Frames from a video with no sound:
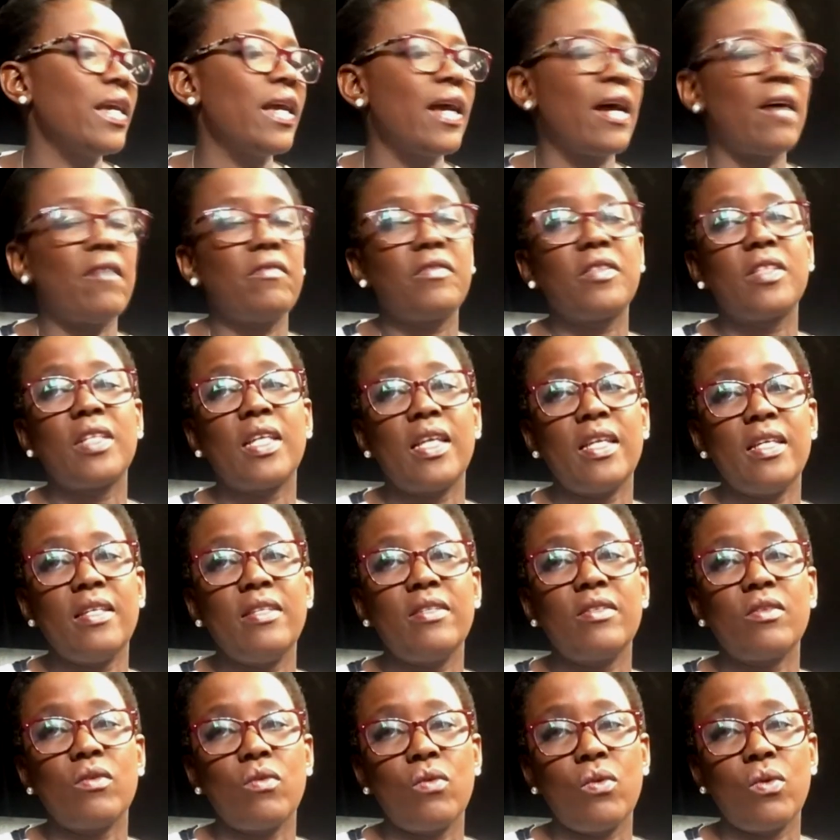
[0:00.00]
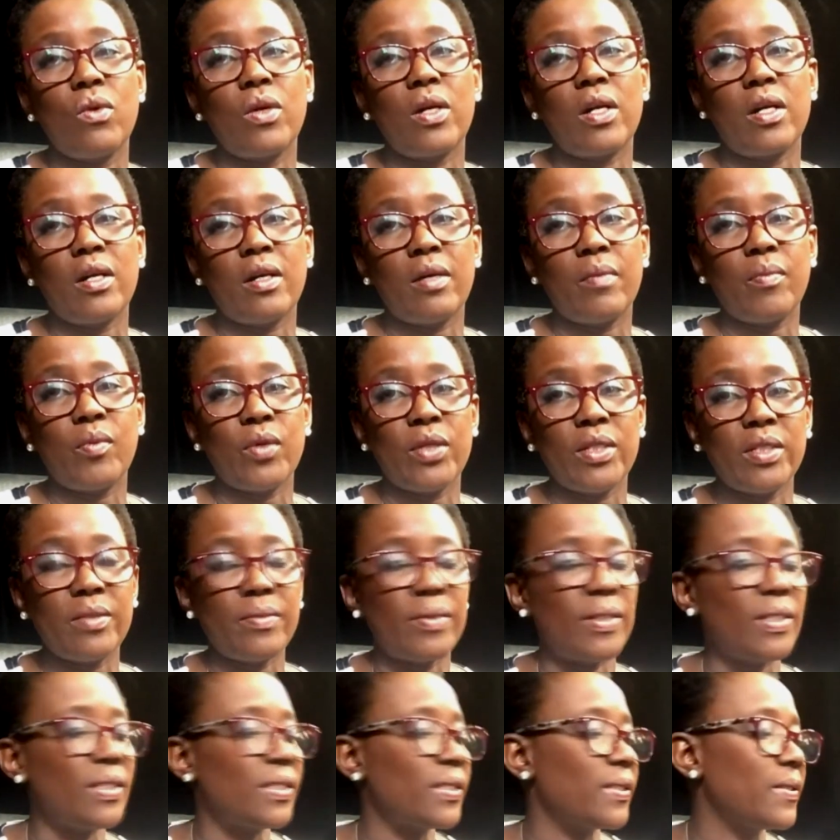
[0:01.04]
after his or her
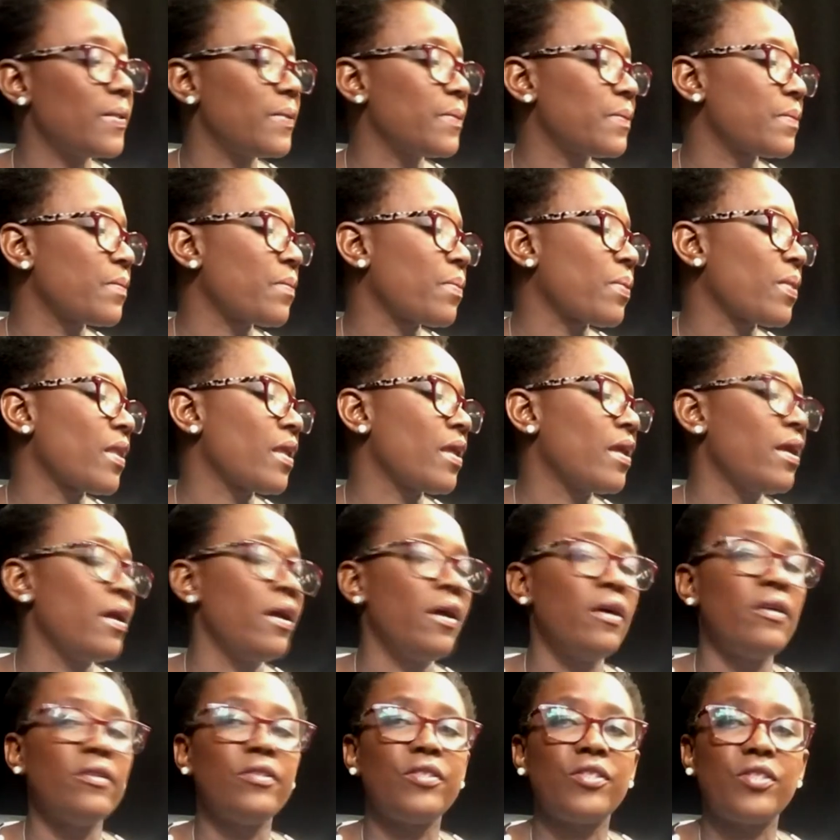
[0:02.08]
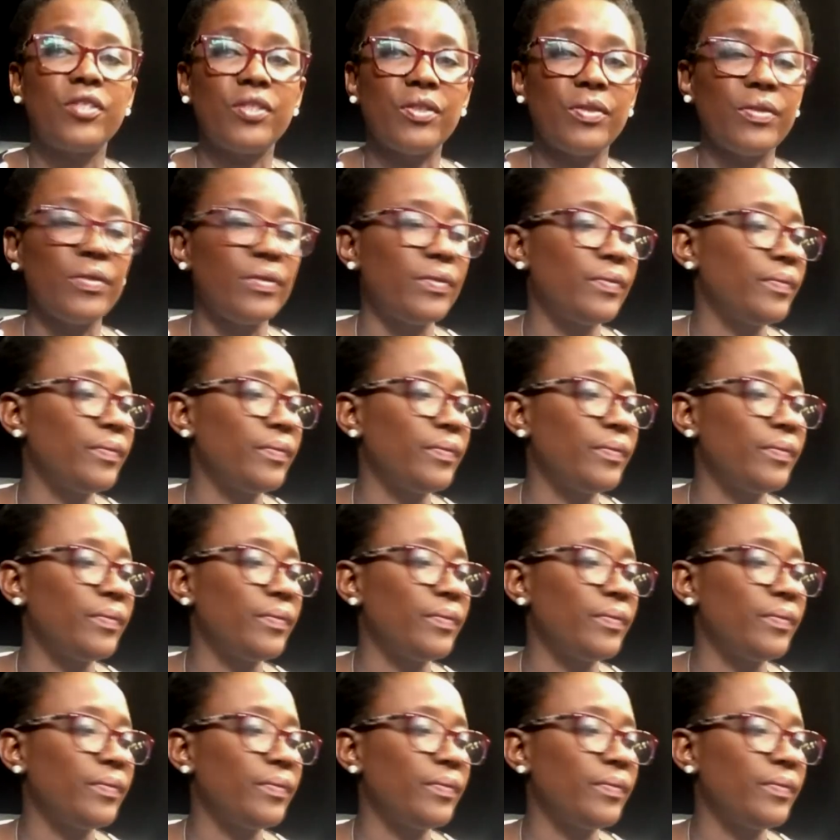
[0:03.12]
appointment. 2.